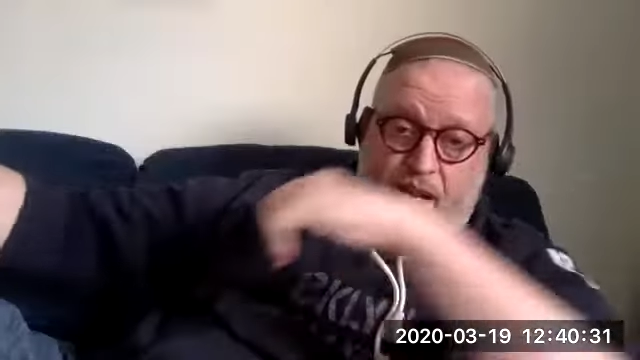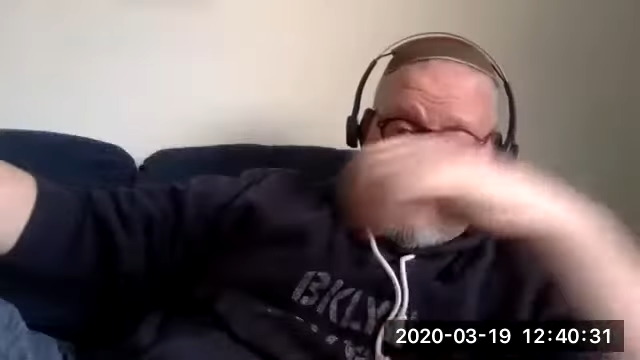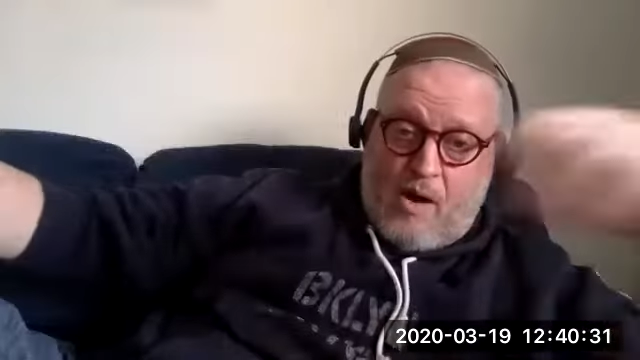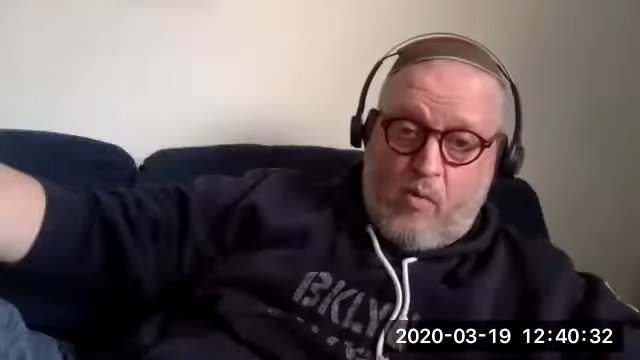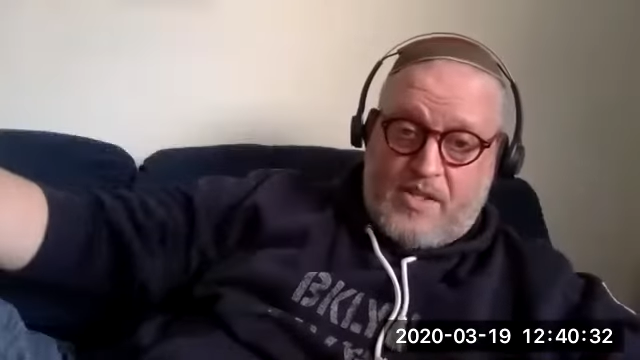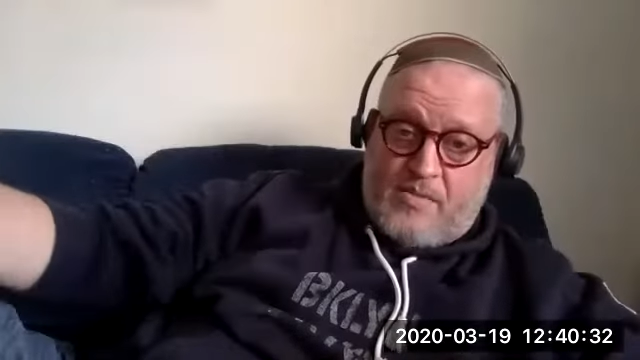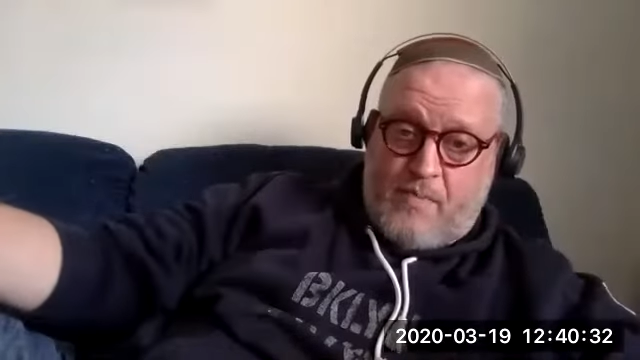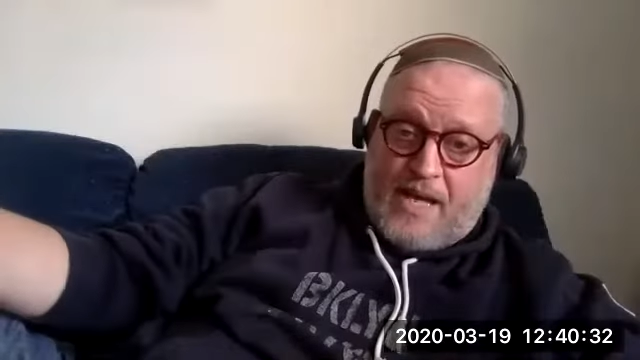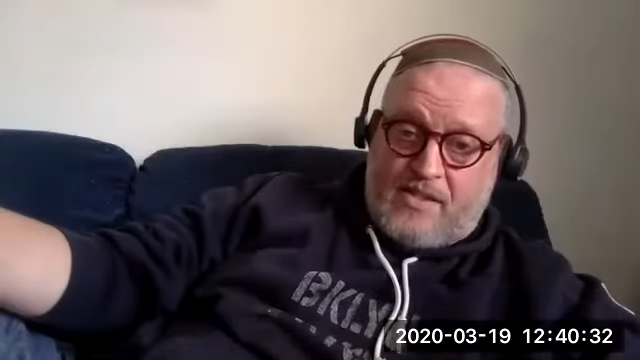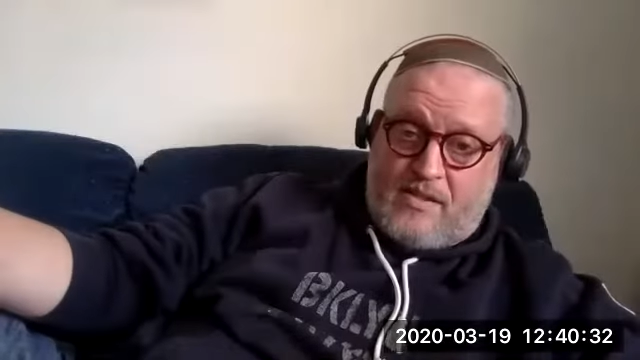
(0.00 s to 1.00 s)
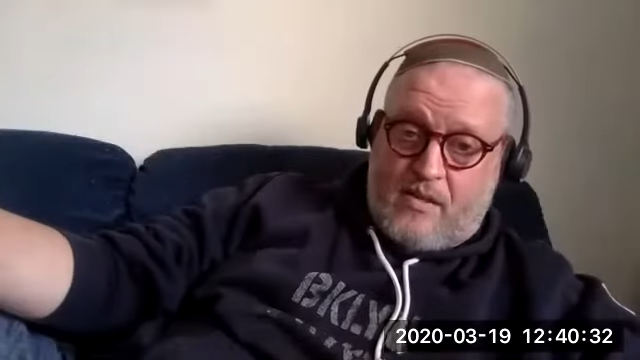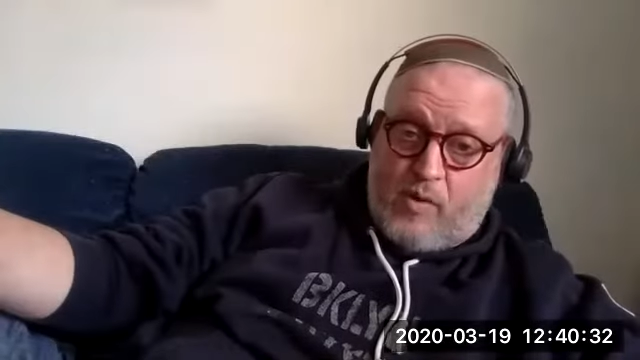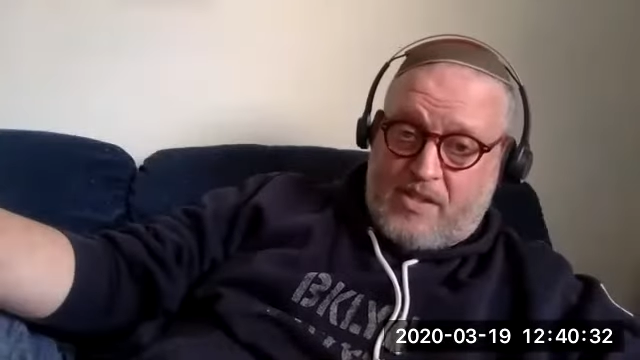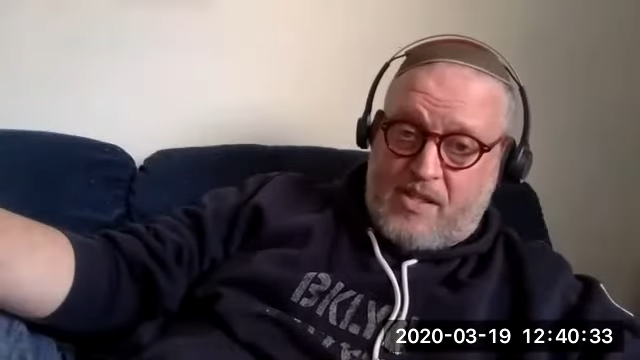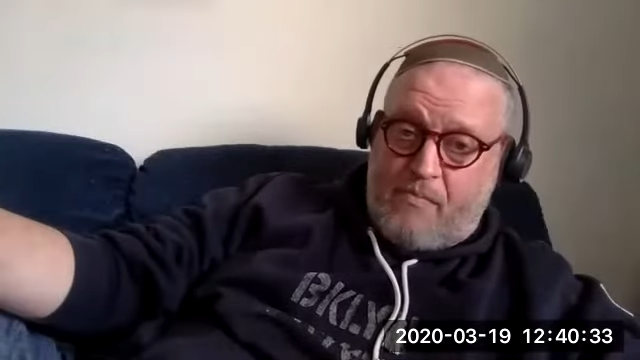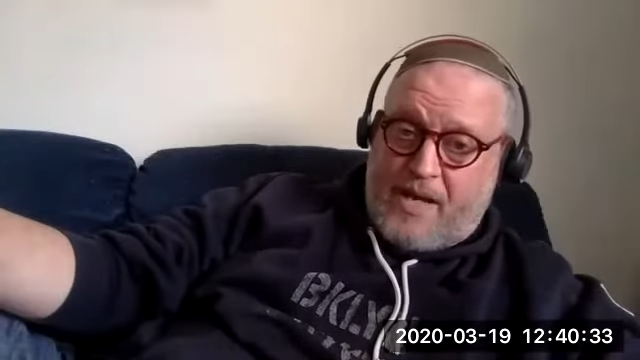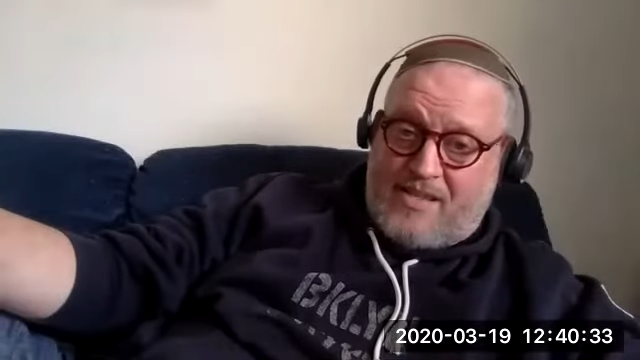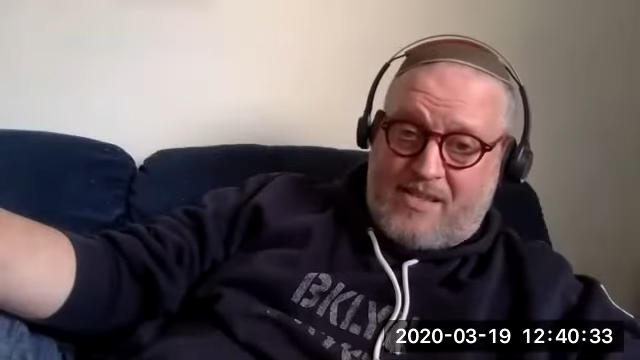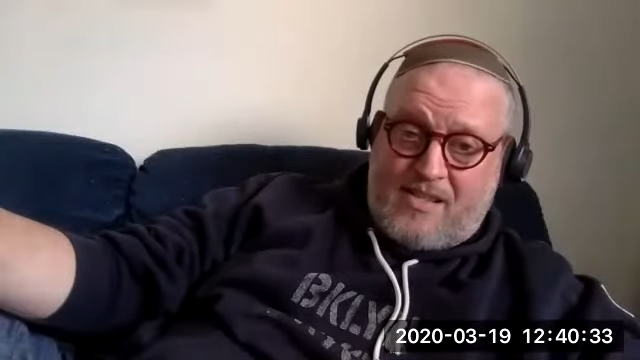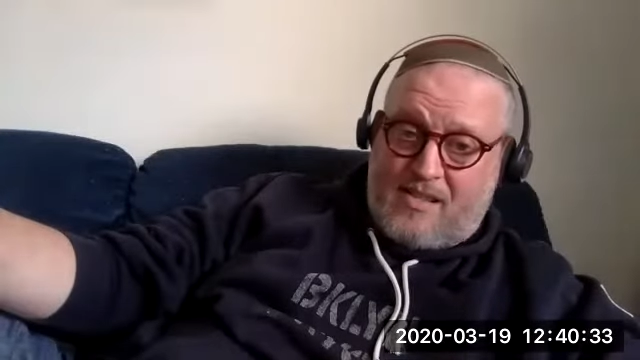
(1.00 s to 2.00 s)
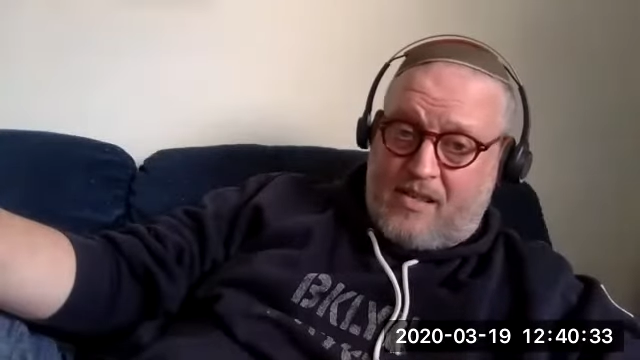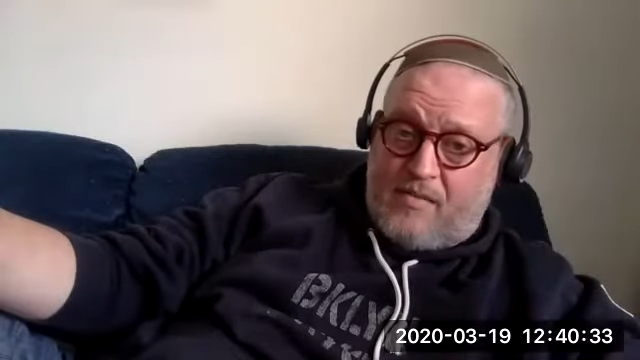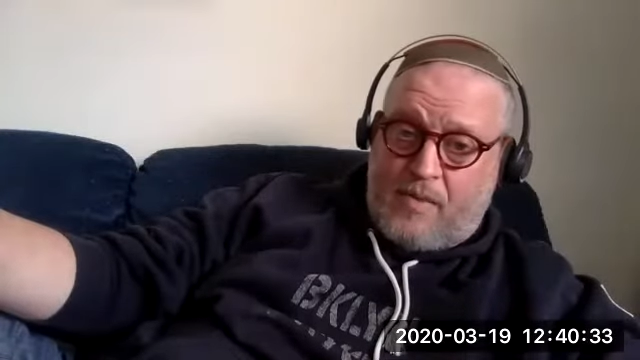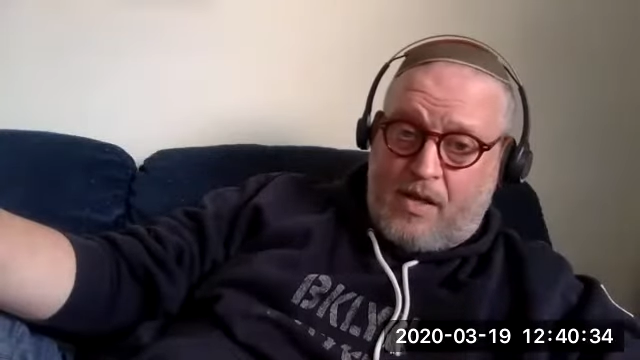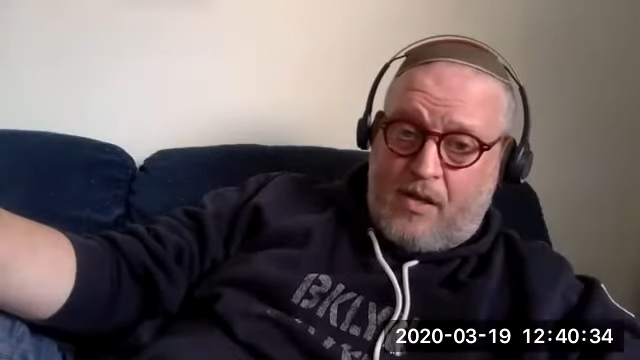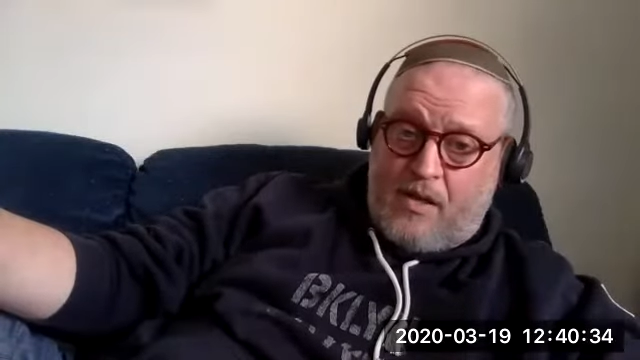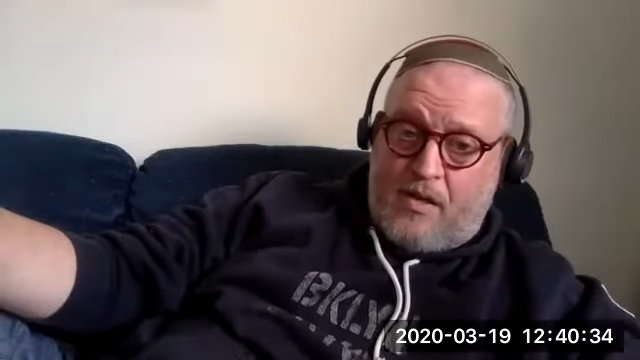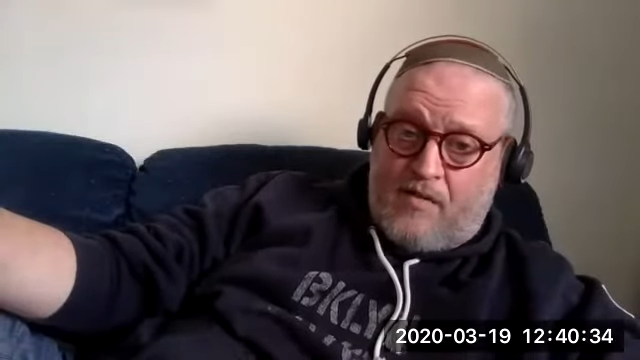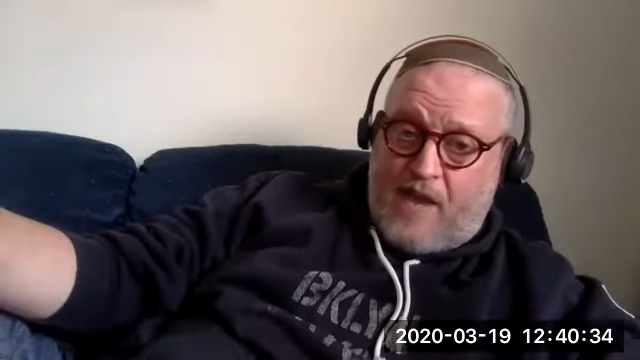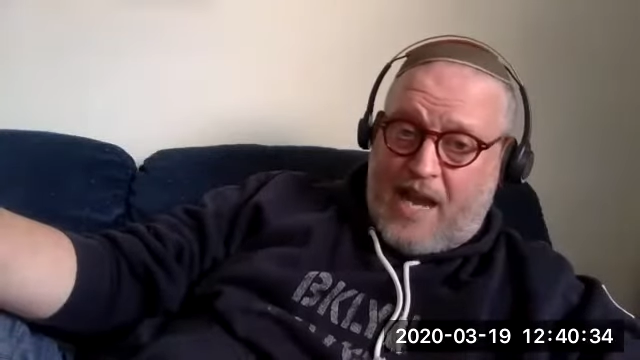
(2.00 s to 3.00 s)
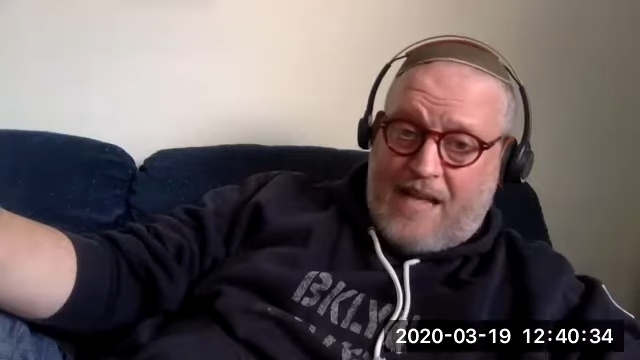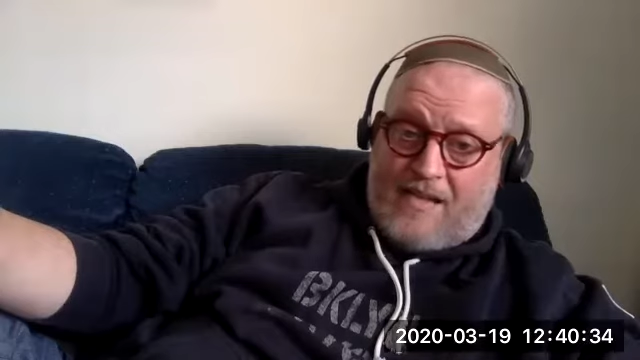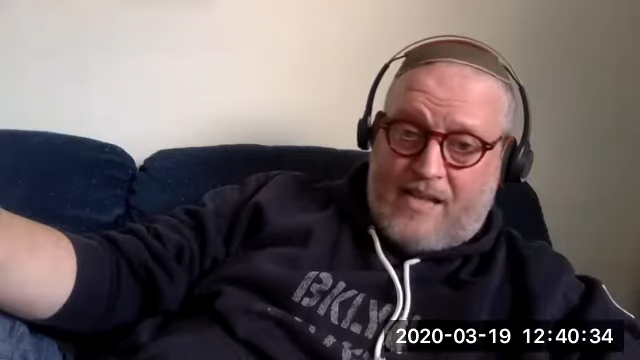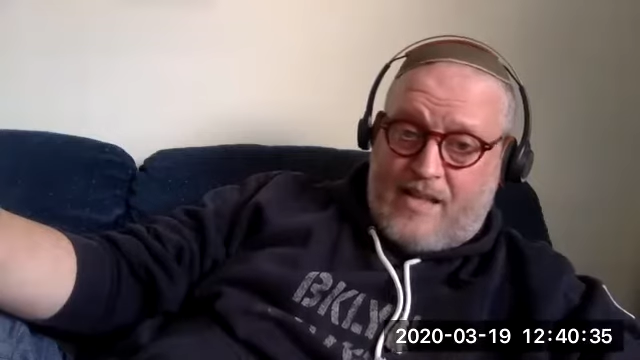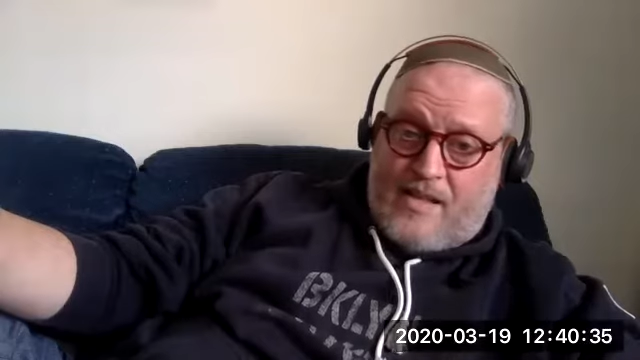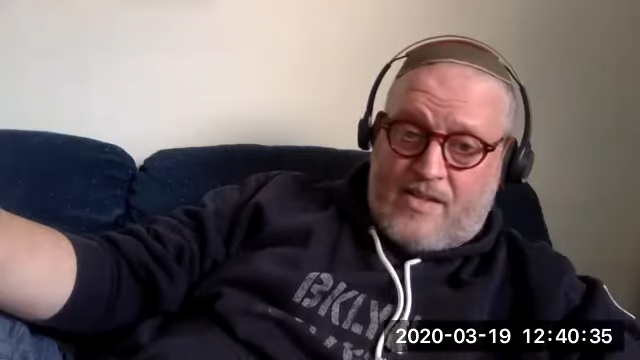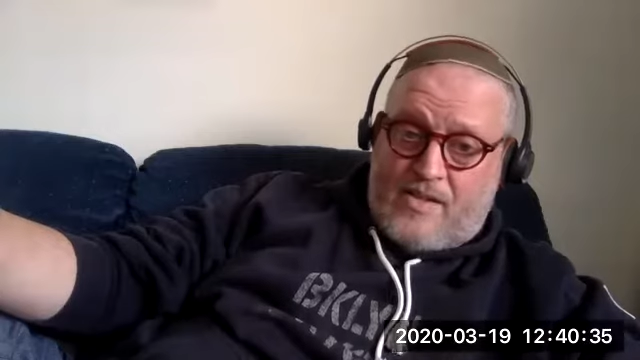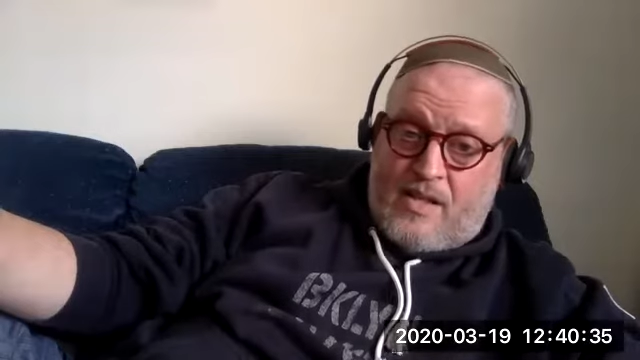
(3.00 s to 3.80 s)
side about what's the best system for handling this.